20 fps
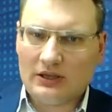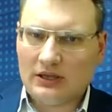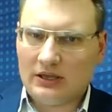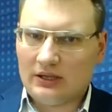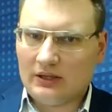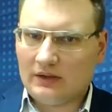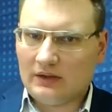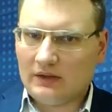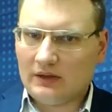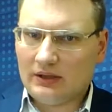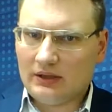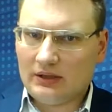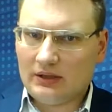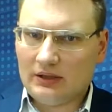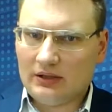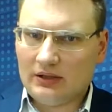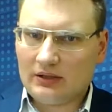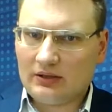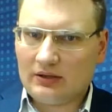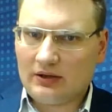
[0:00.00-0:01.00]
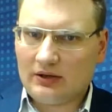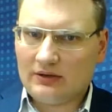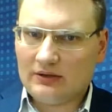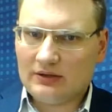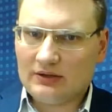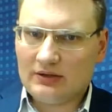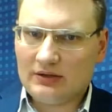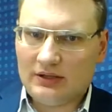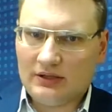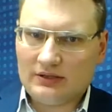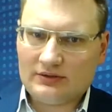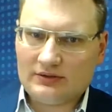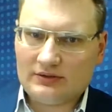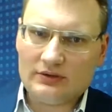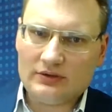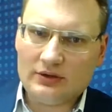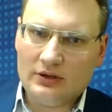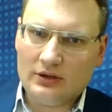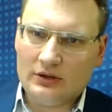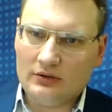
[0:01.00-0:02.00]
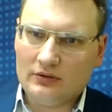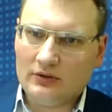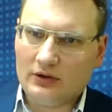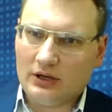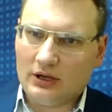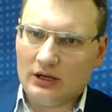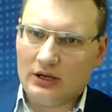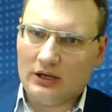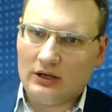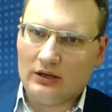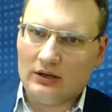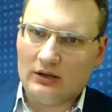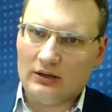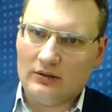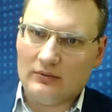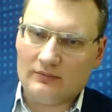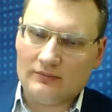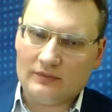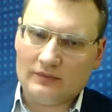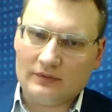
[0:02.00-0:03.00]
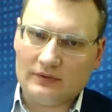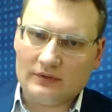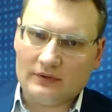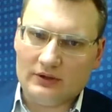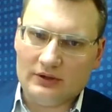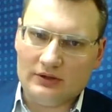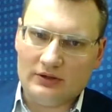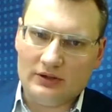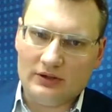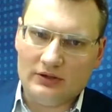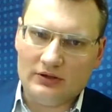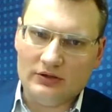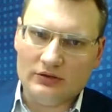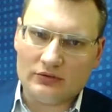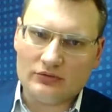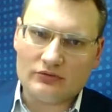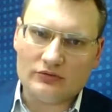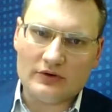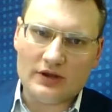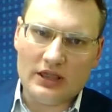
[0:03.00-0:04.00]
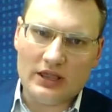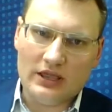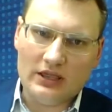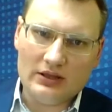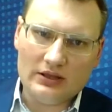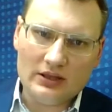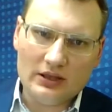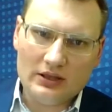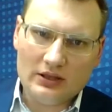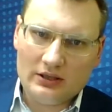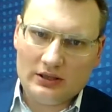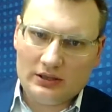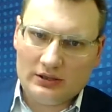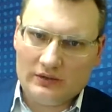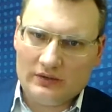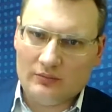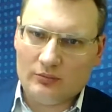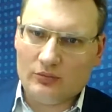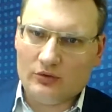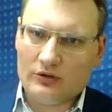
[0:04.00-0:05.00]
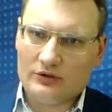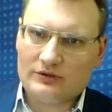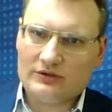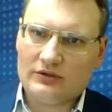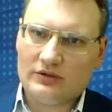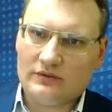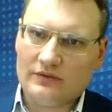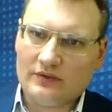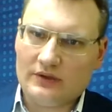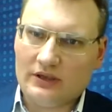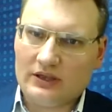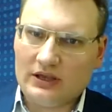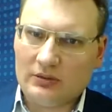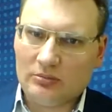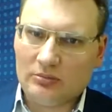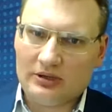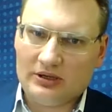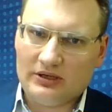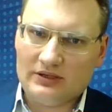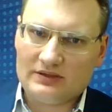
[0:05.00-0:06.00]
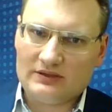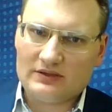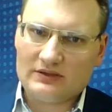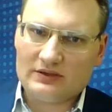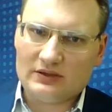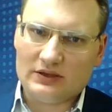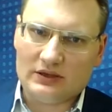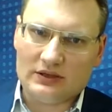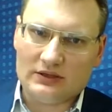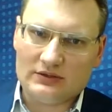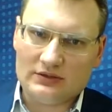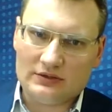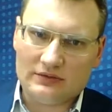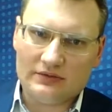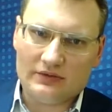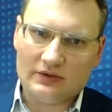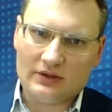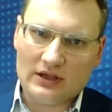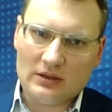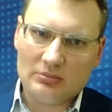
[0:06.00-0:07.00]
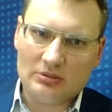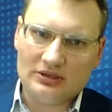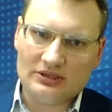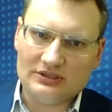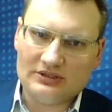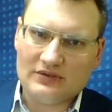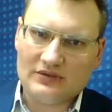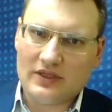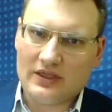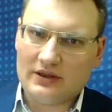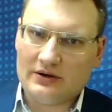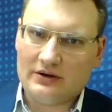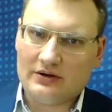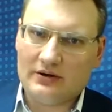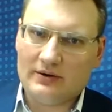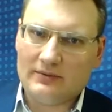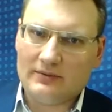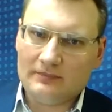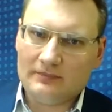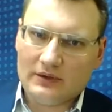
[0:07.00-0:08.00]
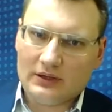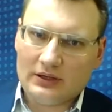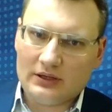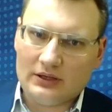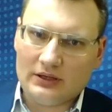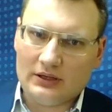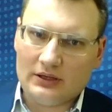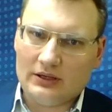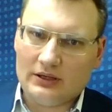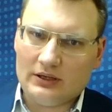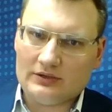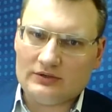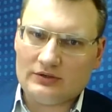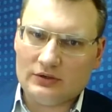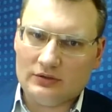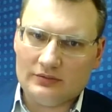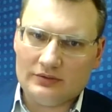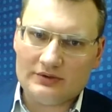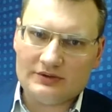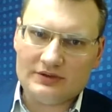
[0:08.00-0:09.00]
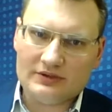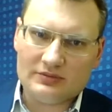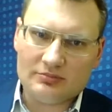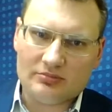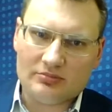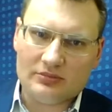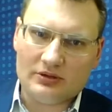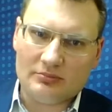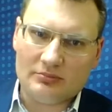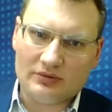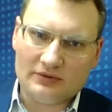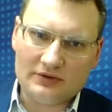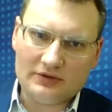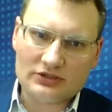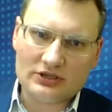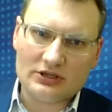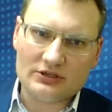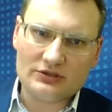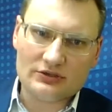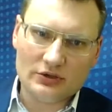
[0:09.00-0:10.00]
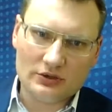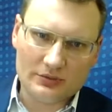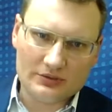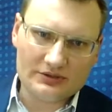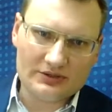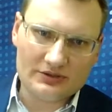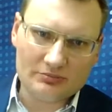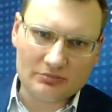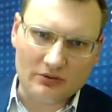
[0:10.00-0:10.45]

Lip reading: And currently, as you know, in Ukraine, most of the companies, software companies, they're professional services